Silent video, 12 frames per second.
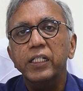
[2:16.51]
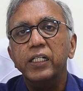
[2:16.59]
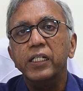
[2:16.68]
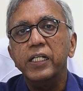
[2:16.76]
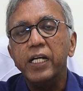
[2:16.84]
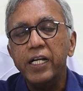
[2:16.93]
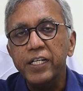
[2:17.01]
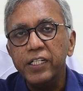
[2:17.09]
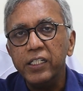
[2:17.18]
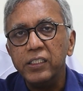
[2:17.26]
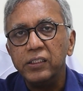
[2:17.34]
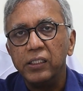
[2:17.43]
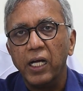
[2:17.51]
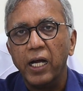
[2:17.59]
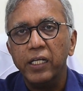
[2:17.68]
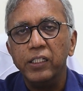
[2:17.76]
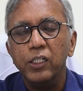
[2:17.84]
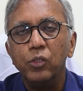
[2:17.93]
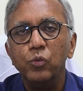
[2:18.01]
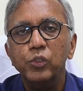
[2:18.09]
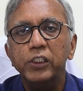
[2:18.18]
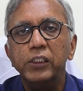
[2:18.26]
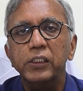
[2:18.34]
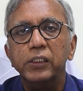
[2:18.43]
radiates either to the